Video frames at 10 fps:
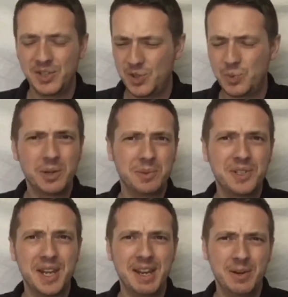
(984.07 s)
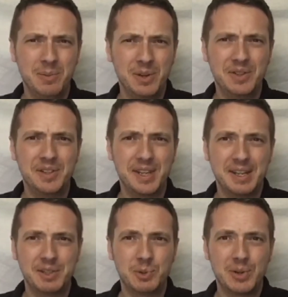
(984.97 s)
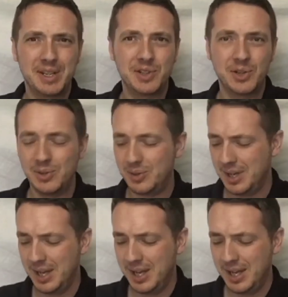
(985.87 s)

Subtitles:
This is what I'm saying about the 1022.